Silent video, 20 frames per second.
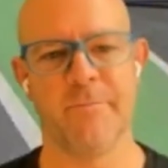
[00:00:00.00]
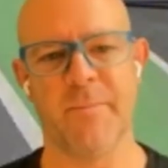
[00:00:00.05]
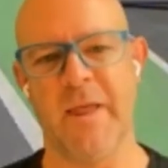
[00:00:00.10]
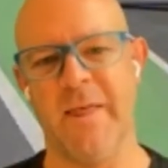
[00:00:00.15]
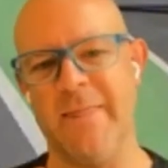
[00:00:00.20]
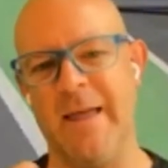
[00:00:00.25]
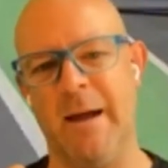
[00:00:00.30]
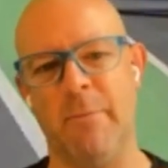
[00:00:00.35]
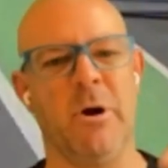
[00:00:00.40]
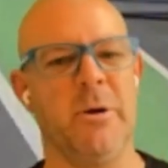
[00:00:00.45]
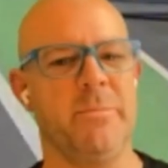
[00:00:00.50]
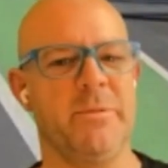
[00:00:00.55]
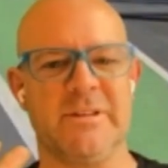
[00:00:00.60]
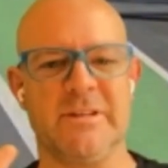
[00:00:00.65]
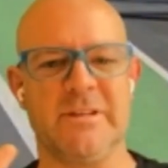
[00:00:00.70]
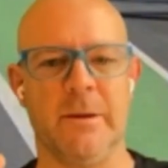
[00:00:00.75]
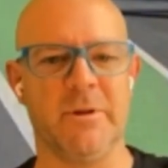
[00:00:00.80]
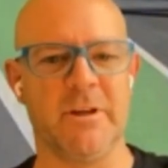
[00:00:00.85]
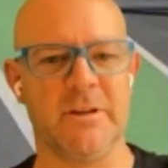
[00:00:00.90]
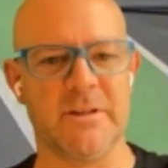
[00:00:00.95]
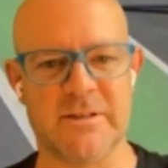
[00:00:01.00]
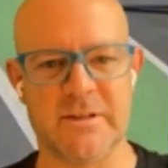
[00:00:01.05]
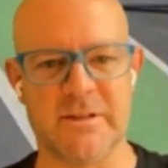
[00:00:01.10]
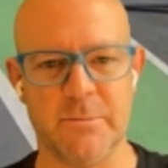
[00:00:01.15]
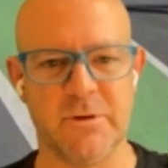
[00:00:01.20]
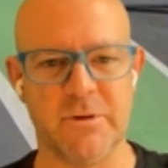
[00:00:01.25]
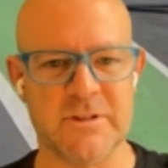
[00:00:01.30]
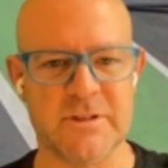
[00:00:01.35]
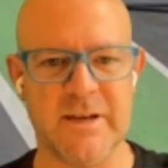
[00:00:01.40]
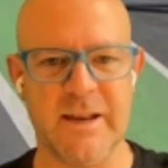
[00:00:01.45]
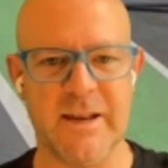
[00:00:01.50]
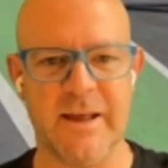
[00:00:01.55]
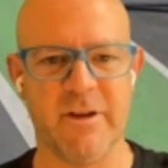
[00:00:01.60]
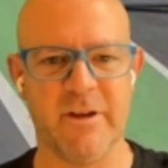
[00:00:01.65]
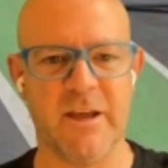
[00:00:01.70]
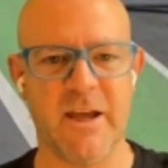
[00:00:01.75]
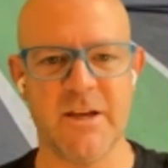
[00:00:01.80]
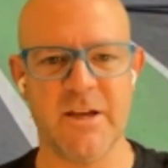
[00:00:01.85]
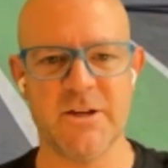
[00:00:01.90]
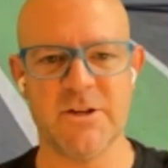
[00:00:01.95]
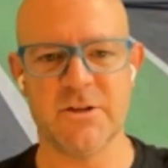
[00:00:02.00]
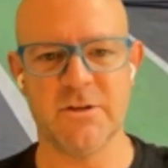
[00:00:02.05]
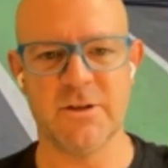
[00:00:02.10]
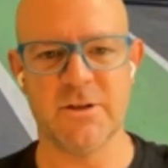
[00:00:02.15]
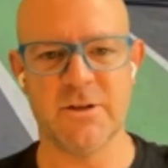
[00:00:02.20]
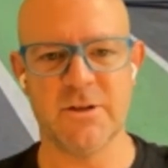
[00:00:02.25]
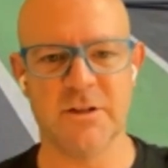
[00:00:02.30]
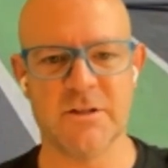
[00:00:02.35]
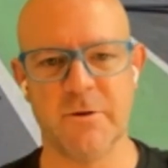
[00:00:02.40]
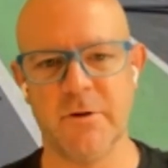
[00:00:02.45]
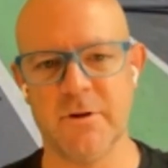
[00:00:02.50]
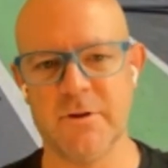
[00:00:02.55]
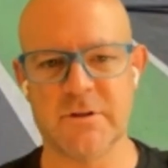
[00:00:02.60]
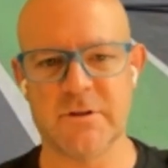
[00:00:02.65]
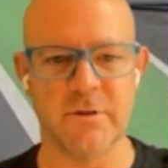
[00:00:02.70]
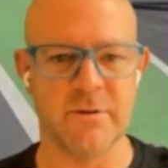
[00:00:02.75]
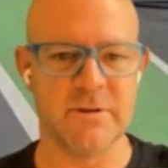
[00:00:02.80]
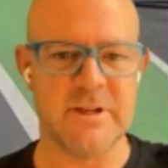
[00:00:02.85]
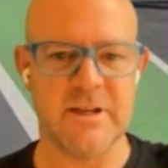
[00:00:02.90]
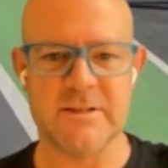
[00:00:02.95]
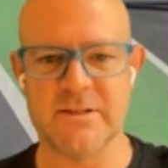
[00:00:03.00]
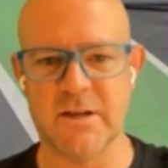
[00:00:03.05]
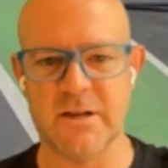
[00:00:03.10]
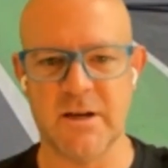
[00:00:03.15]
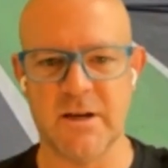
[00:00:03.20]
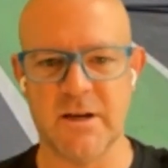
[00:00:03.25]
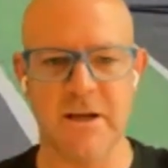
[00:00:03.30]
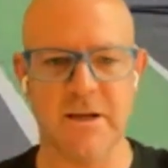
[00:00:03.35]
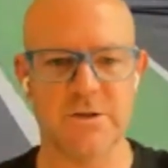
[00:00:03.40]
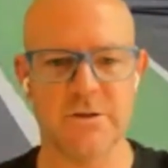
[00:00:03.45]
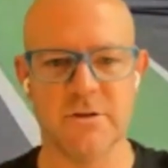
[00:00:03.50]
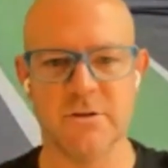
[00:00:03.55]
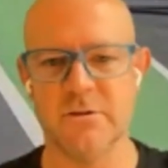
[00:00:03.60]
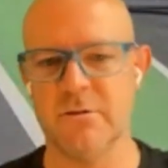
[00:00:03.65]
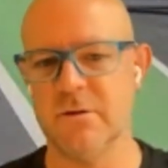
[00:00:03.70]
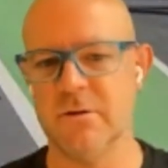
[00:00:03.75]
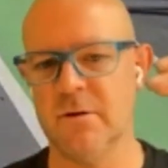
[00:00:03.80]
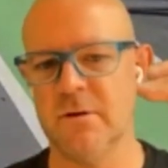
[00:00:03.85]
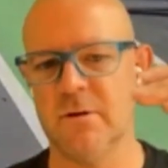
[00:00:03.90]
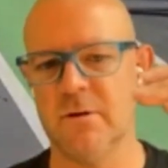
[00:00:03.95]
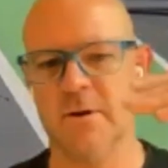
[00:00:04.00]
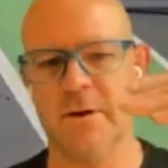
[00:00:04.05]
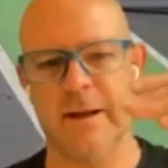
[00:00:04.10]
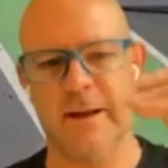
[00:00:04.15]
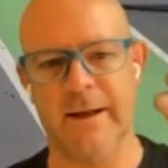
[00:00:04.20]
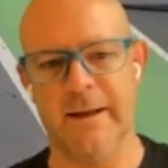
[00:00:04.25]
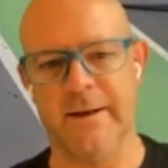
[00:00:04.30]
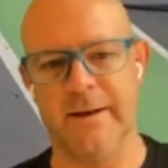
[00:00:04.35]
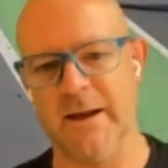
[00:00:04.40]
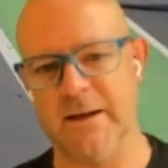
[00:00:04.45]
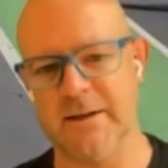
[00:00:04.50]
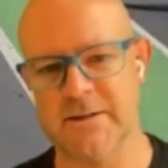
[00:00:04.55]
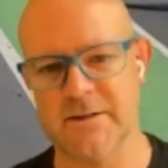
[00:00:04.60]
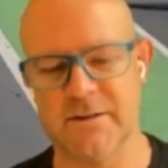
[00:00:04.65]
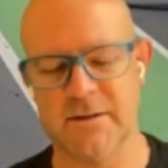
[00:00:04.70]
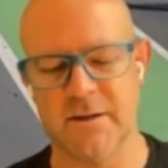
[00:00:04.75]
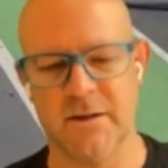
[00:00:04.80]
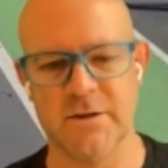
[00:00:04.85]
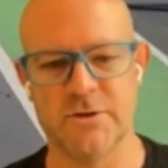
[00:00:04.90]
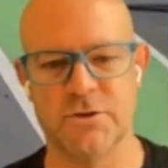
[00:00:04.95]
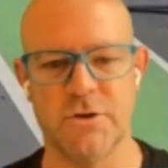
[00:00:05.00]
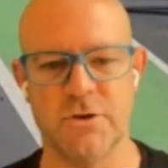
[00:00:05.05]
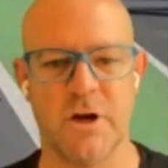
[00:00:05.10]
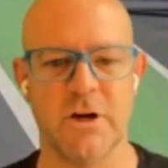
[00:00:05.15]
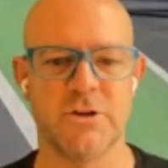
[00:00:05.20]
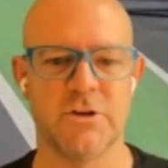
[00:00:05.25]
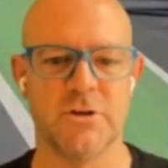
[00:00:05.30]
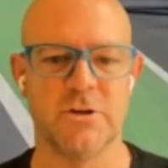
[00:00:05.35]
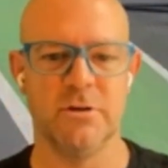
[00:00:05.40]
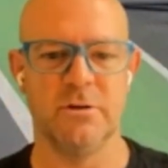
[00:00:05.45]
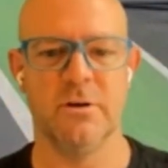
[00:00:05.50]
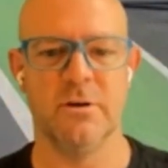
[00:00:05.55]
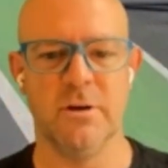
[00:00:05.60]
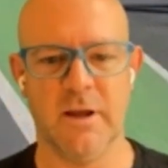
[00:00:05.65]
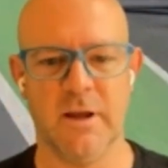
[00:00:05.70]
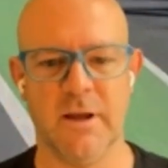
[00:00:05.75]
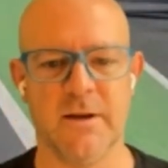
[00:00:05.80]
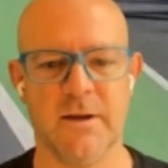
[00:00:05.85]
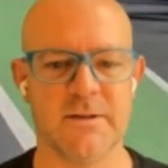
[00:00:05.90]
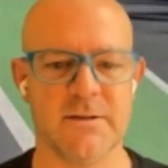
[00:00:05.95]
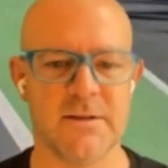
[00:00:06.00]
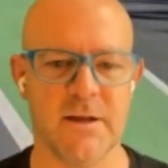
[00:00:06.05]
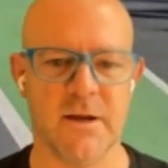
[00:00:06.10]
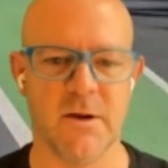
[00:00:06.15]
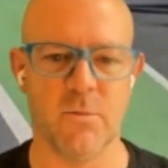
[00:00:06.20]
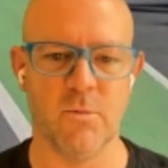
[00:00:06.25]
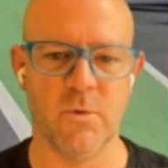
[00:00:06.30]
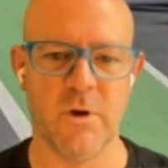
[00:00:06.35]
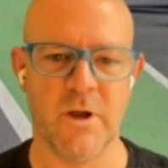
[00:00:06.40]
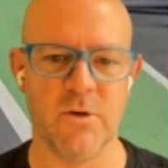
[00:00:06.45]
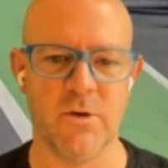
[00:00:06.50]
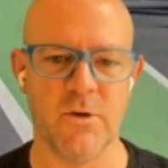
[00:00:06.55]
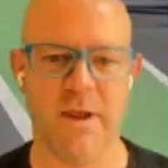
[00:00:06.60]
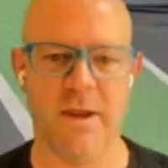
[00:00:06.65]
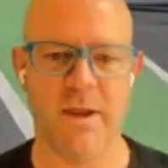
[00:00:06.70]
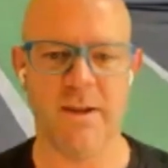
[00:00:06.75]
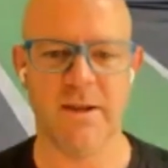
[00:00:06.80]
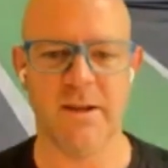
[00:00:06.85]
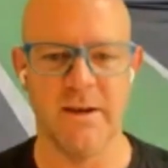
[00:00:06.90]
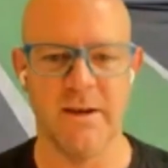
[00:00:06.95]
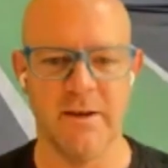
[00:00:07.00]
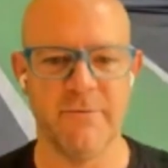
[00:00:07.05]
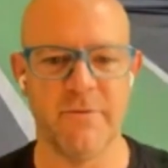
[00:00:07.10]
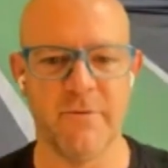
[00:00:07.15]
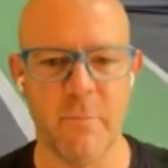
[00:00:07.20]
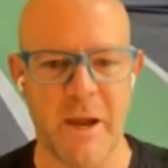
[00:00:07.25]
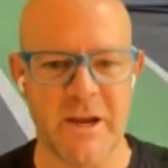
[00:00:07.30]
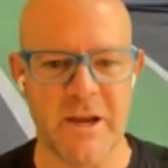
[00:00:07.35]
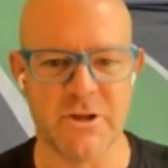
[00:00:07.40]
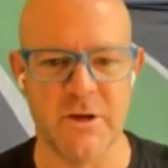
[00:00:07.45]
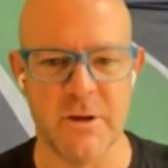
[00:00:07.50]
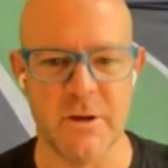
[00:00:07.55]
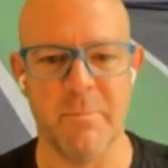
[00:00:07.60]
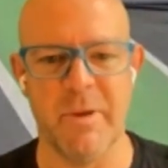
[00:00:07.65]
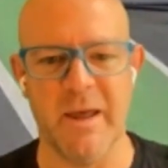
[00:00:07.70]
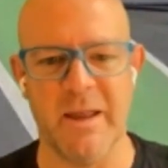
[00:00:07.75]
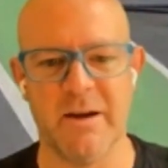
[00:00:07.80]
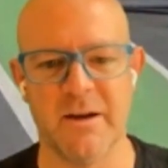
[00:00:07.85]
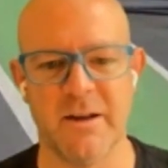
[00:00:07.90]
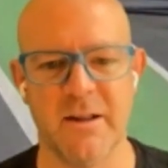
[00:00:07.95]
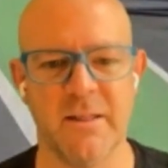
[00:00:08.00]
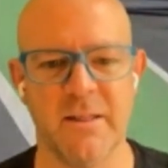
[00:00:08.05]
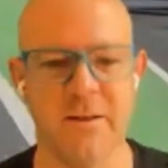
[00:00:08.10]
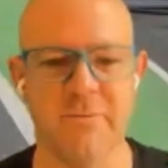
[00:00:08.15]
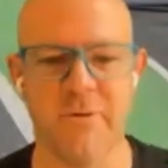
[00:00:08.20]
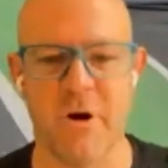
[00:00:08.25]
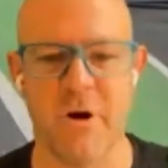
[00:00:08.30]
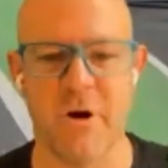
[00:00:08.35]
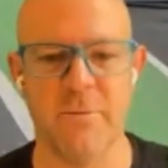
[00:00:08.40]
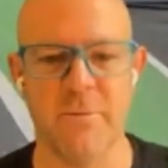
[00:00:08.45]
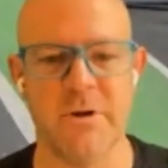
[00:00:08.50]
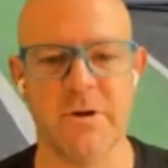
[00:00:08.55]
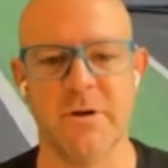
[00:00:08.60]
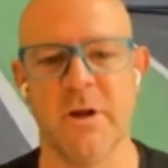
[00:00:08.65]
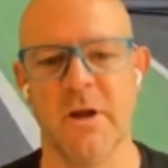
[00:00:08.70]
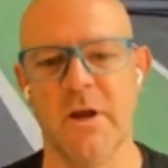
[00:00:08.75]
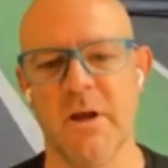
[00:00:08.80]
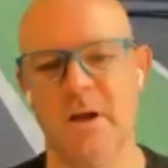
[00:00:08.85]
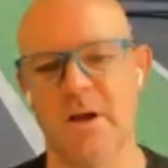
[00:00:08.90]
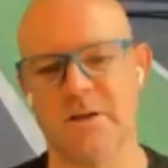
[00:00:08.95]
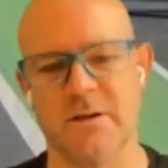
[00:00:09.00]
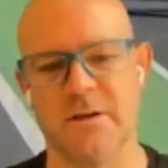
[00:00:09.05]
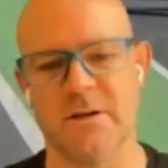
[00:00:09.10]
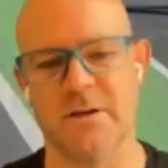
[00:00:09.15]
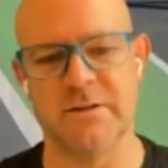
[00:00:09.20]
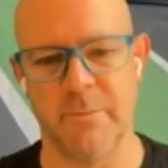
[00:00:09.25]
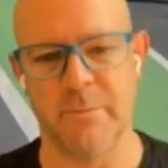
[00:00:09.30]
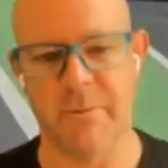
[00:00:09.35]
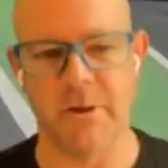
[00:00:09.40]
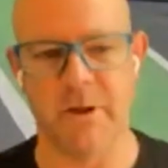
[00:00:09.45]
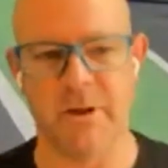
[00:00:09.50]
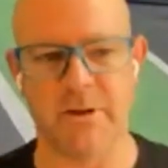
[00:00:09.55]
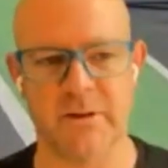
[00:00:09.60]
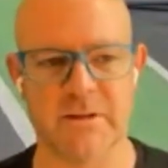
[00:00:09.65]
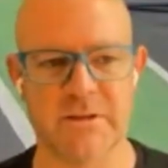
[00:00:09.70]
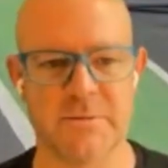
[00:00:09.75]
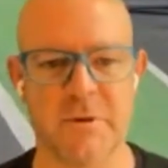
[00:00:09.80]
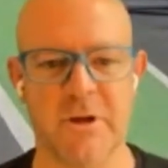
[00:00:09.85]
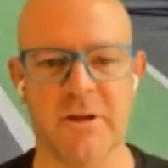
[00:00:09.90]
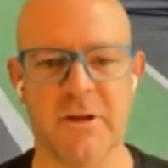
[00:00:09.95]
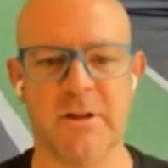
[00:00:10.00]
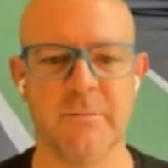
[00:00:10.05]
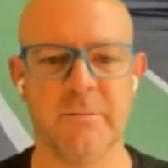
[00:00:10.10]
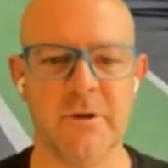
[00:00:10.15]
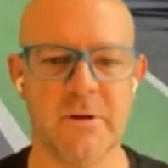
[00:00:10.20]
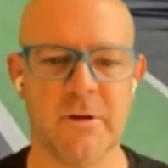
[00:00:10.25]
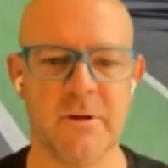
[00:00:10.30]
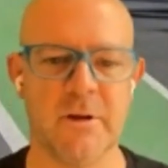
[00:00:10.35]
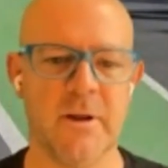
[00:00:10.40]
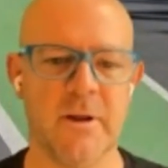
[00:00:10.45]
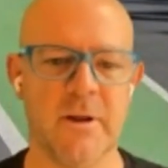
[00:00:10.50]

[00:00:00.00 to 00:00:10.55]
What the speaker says: And that might be something as simple as a navigation experience, so destination, next instruction, and where you're heading and information embedded in the environment. So it's something like the speed limit,